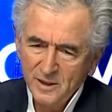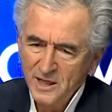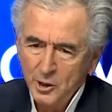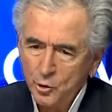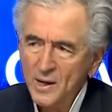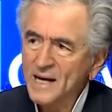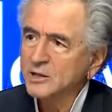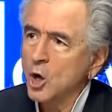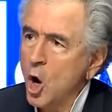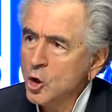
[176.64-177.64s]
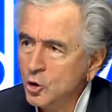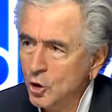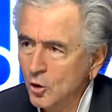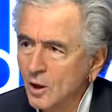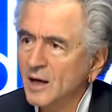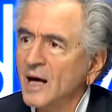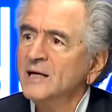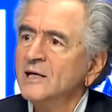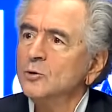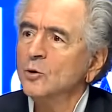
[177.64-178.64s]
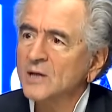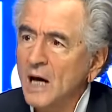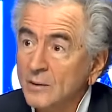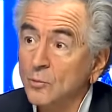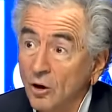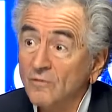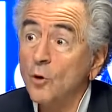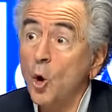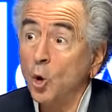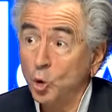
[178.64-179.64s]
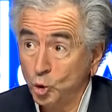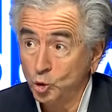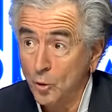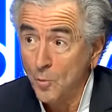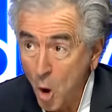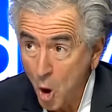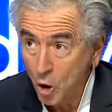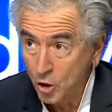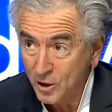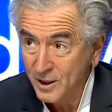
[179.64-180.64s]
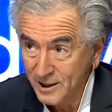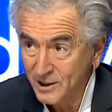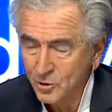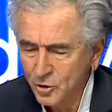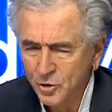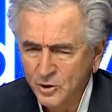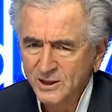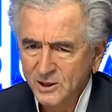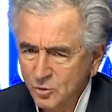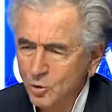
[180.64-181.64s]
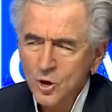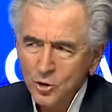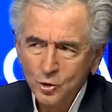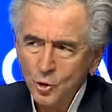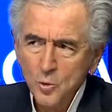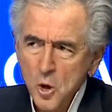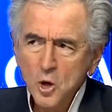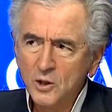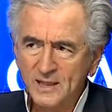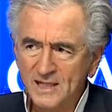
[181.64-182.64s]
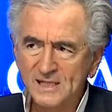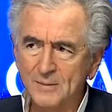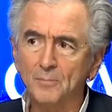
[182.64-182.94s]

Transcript: he creates hunger like in the time of Holodomor in the 30s. So the world is